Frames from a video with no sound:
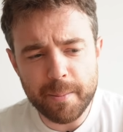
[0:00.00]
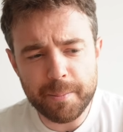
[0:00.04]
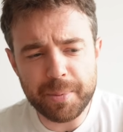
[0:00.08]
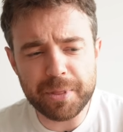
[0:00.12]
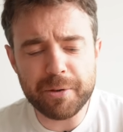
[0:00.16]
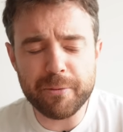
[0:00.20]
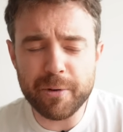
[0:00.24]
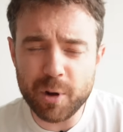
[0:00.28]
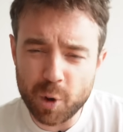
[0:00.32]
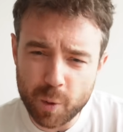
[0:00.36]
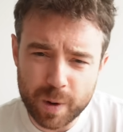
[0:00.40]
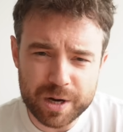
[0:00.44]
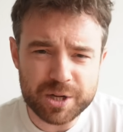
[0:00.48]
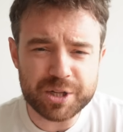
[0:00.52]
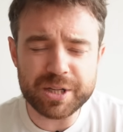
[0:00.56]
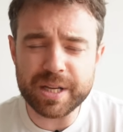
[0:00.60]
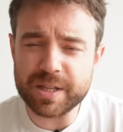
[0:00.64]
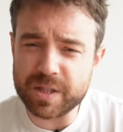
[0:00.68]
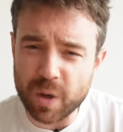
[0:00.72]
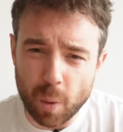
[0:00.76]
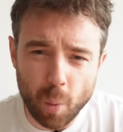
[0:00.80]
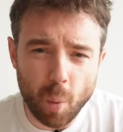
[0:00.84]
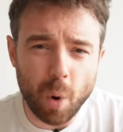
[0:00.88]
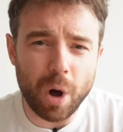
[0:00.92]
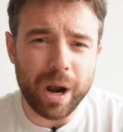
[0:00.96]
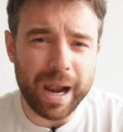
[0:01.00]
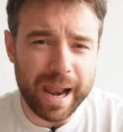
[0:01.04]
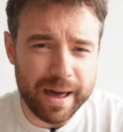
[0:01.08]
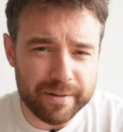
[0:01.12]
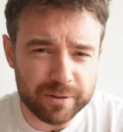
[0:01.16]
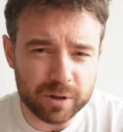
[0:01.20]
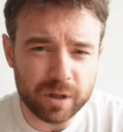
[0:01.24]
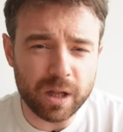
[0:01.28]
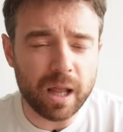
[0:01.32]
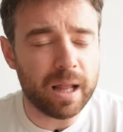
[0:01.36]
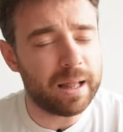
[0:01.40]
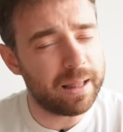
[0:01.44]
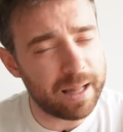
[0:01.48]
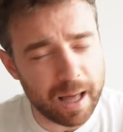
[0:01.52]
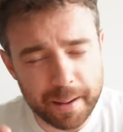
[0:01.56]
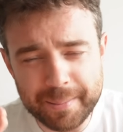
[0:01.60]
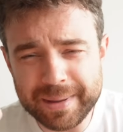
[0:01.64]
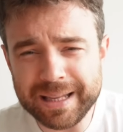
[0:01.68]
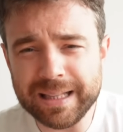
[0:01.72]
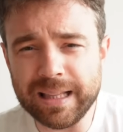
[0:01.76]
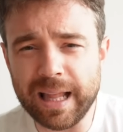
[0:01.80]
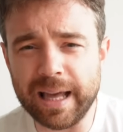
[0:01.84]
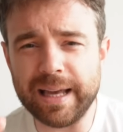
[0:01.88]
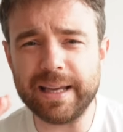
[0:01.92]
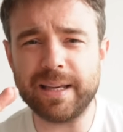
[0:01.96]
But the real question is at what level? And I
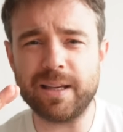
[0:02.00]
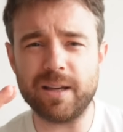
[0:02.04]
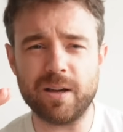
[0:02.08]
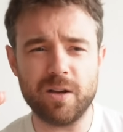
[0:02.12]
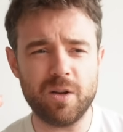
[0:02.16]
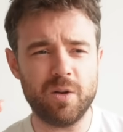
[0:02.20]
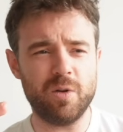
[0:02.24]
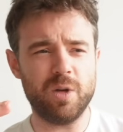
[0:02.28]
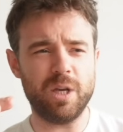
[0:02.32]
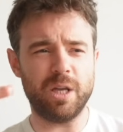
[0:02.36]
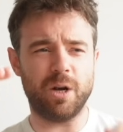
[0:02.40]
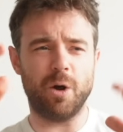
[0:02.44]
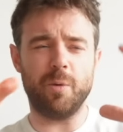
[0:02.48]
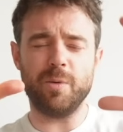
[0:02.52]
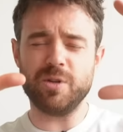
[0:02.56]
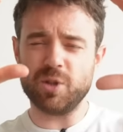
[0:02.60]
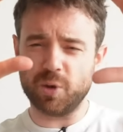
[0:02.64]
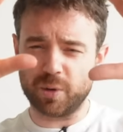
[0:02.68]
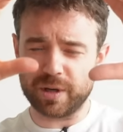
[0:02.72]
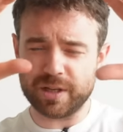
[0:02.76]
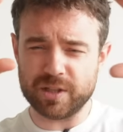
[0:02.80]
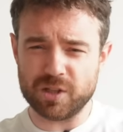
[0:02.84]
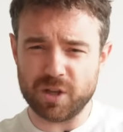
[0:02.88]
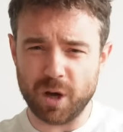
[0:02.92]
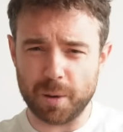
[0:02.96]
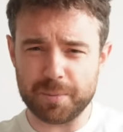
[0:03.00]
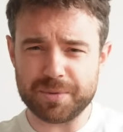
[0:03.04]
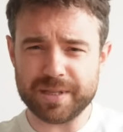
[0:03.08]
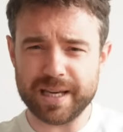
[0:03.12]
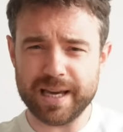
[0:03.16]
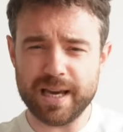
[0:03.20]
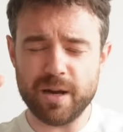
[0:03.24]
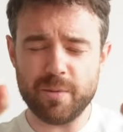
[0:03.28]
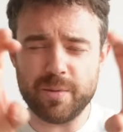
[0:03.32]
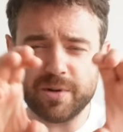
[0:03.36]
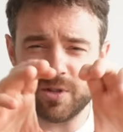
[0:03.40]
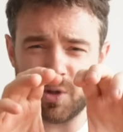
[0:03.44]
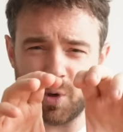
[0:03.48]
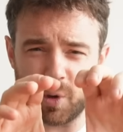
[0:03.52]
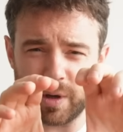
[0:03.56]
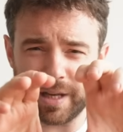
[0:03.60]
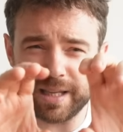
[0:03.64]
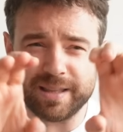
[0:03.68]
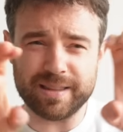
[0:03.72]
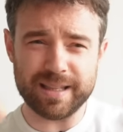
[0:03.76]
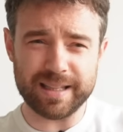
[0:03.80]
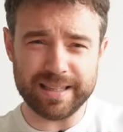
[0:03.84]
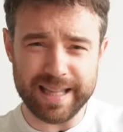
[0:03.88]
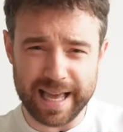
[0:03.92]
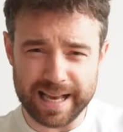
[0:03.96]
mean, like, you know, we're talking top tier, we're
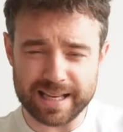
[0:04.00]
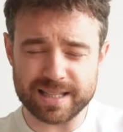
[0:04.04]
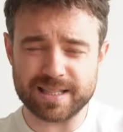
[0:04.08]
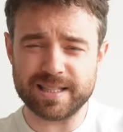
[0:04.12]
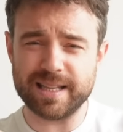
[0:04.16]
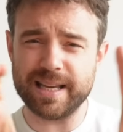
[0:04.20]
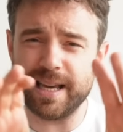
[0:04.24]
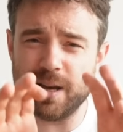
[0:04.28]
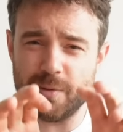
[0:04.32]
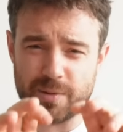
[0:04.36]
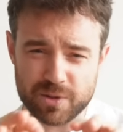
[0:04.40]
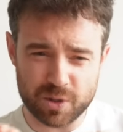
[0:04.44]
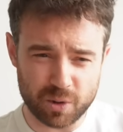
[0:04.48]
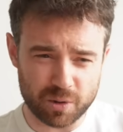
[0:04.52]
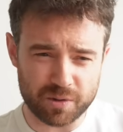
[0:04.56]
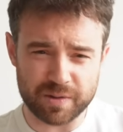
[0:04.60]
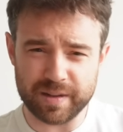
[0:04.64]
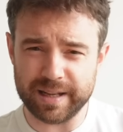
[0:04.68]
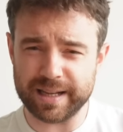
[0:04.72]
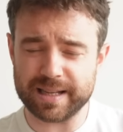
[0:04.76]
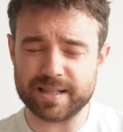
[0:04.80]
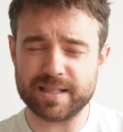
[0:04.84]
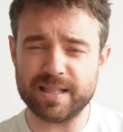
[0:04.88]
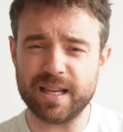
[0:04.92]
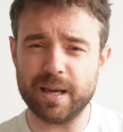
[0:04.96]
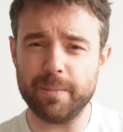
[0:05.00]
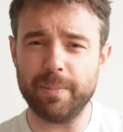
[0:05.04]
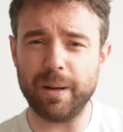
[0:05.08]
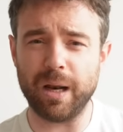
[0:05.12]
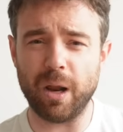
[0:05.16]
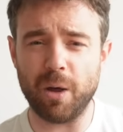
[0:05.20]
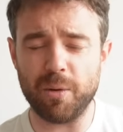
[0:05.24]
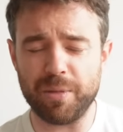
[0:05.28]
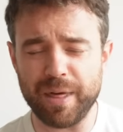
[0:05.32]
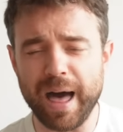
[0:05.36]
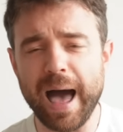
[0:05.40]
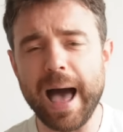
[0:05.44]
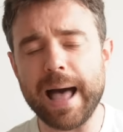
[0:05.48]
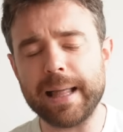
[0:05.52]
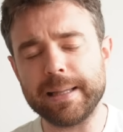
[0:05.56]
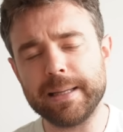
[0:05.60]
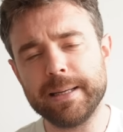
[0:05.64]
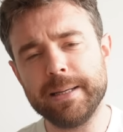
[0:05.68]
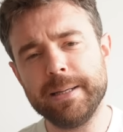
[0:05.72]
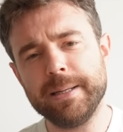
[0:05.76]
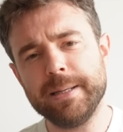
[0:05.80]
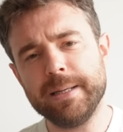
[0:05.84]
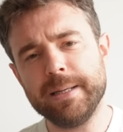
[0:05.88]
talking the next tier, we're talking the next tier below that